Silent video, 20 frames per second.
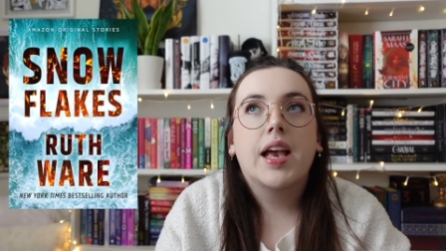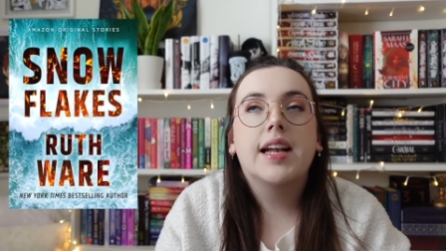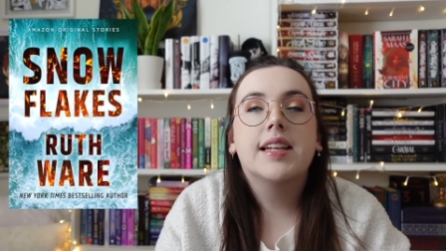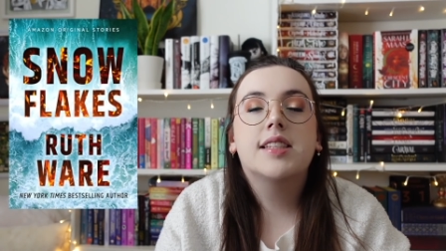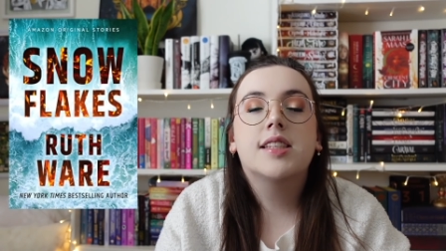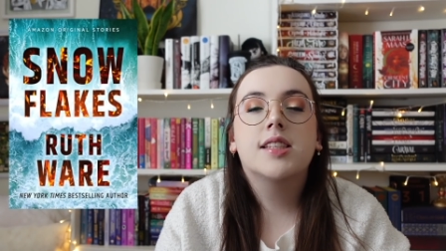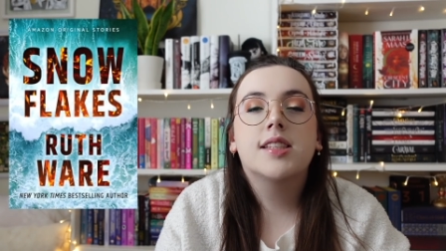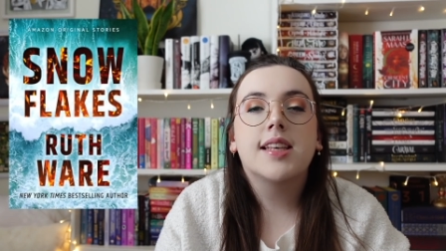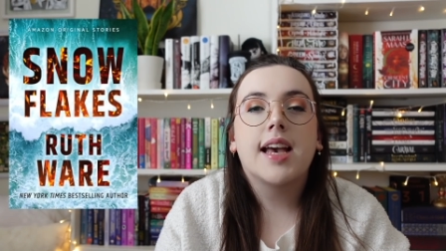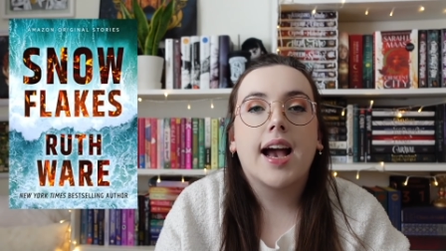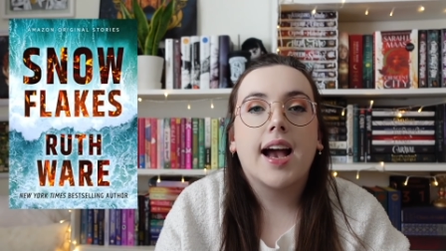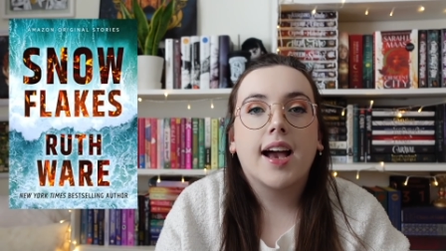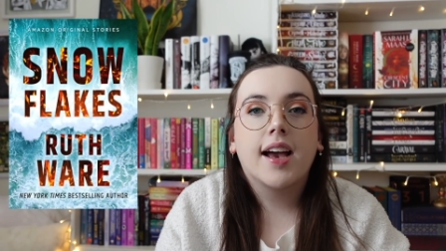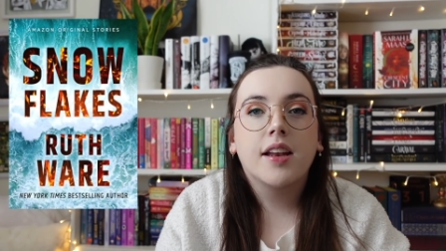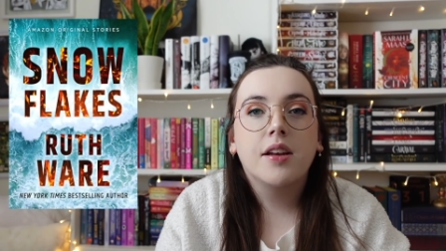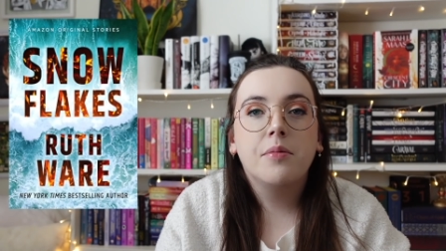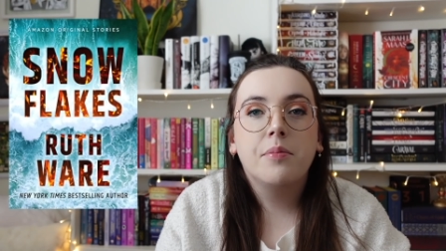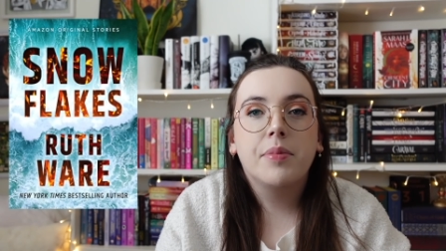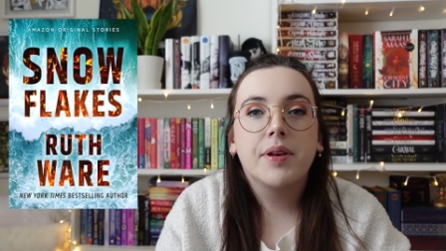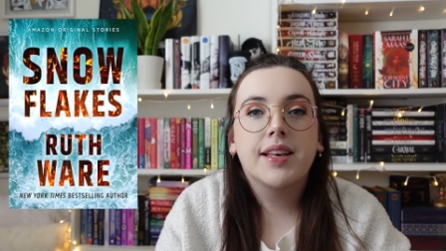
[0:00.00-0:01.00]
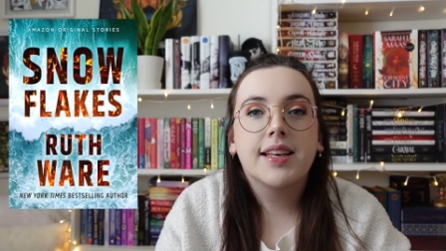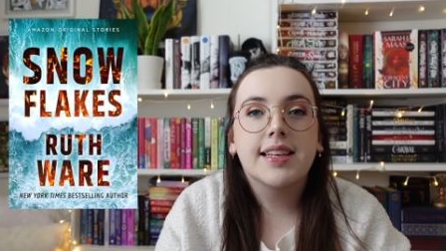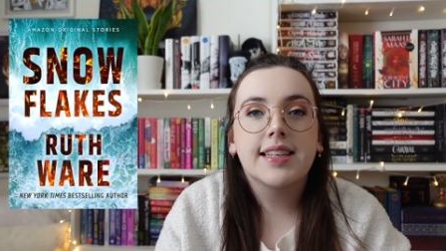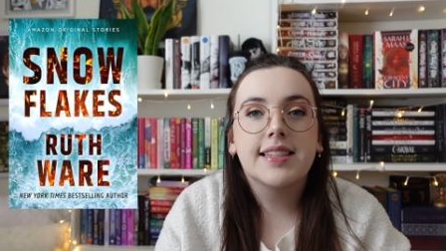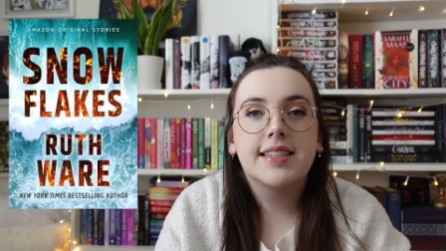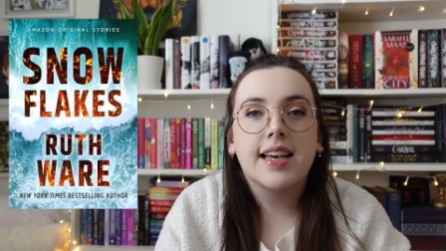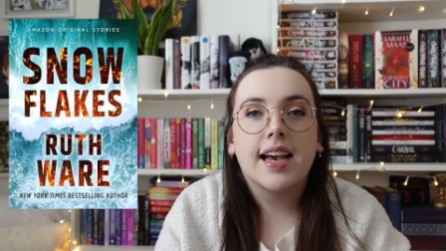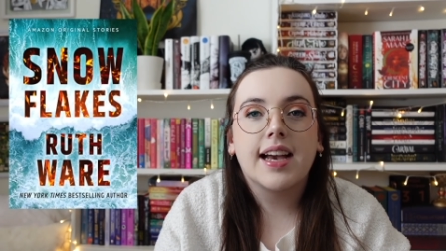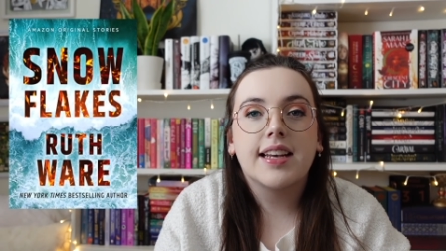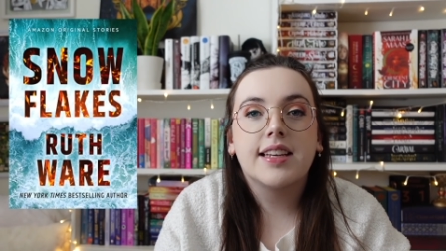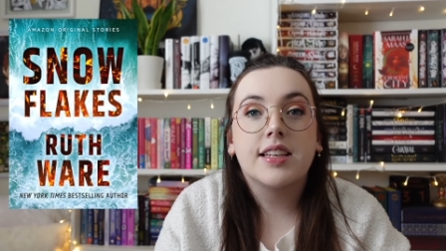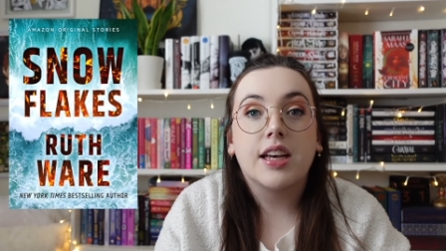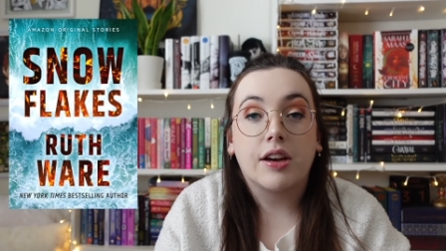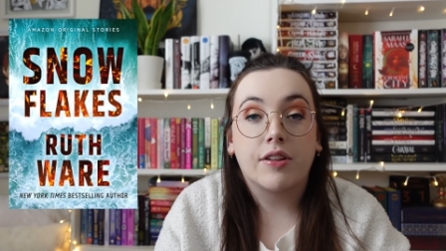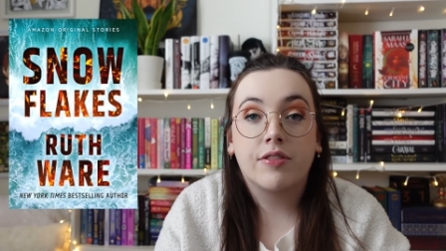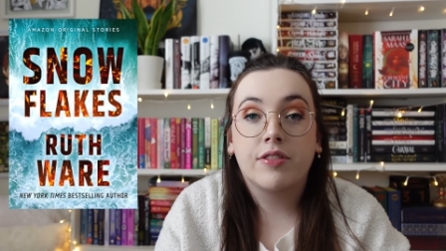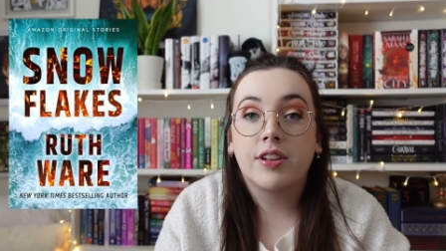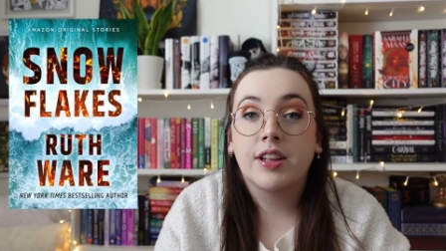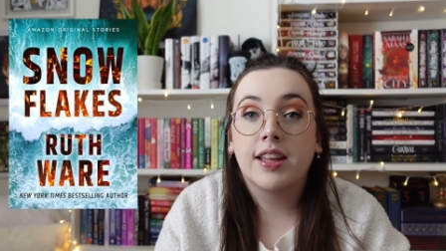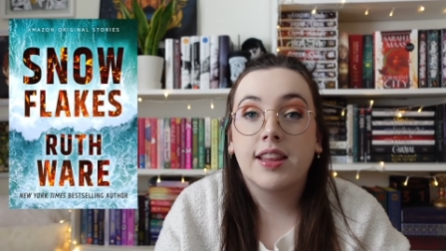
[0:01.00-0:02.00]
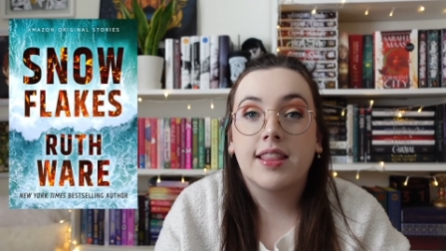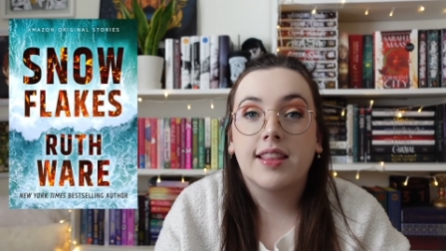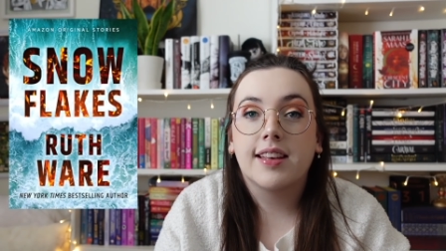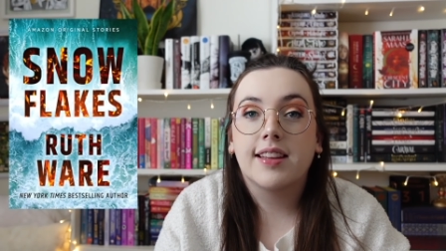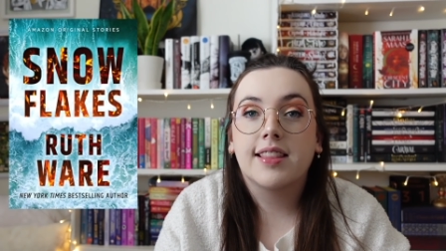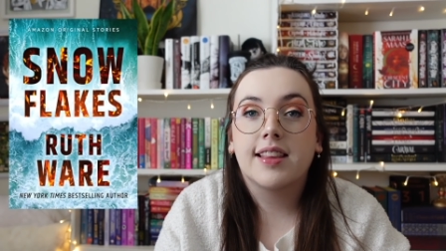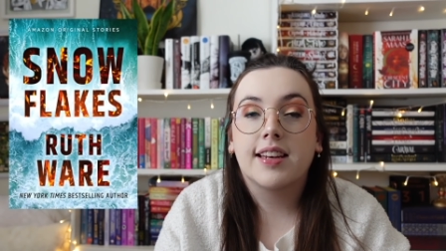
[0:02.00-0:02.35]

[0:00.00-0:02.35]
it's sad because I definitely think